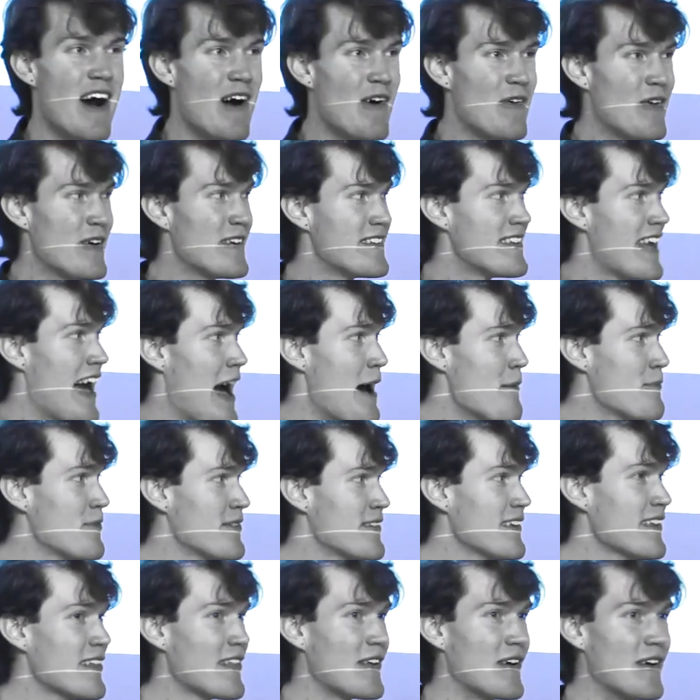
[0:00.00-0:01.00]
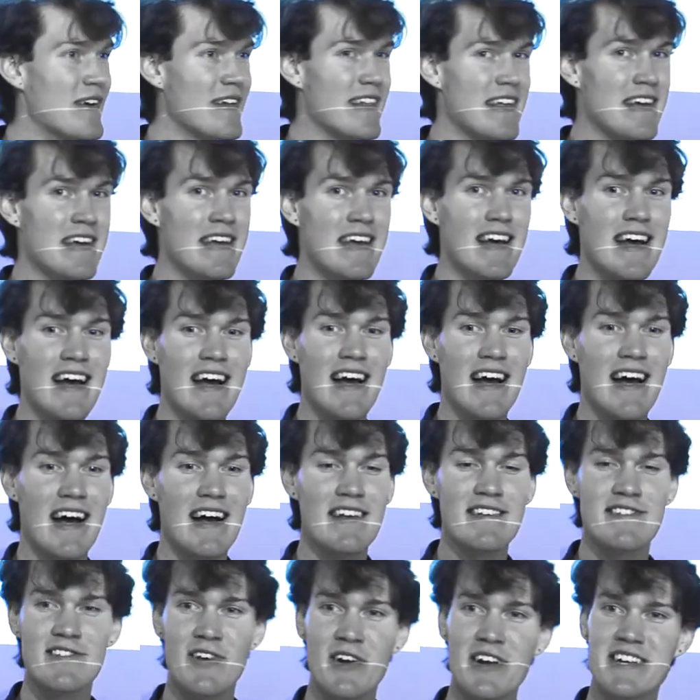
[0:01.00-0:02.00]
was absolutely
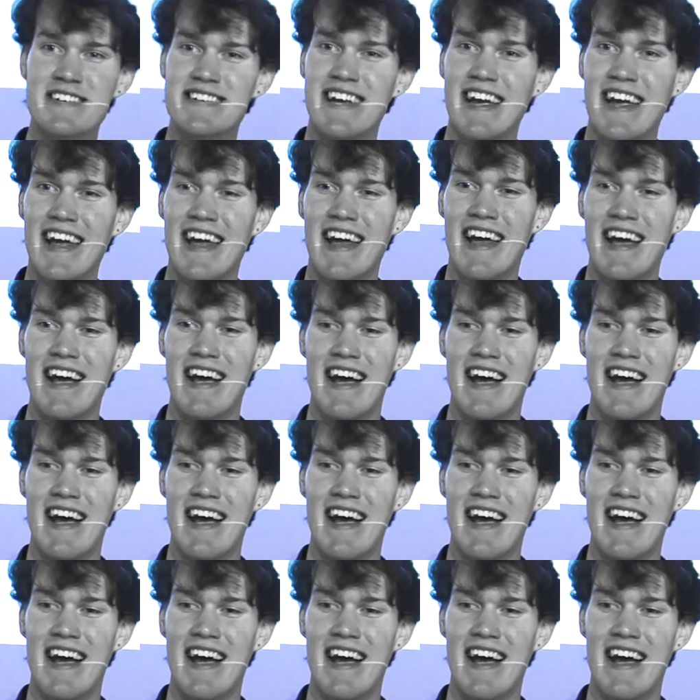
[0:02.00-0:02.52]
astonishing.